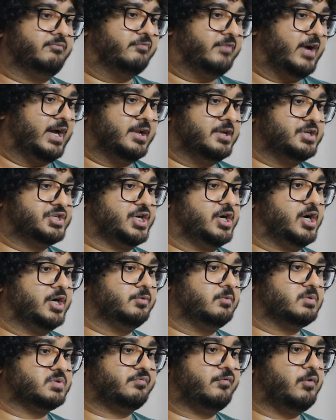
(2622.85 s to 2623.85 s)
violent
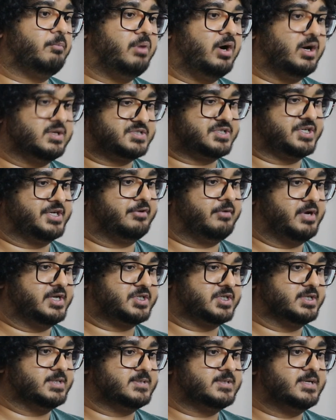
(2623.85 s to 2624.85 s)
jihad was for past
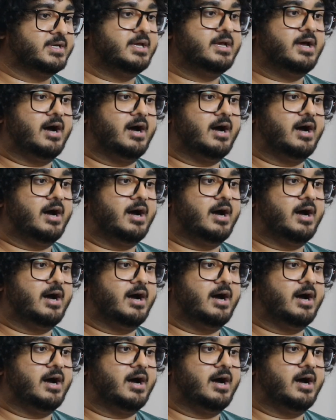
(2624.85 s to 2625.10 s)
generations.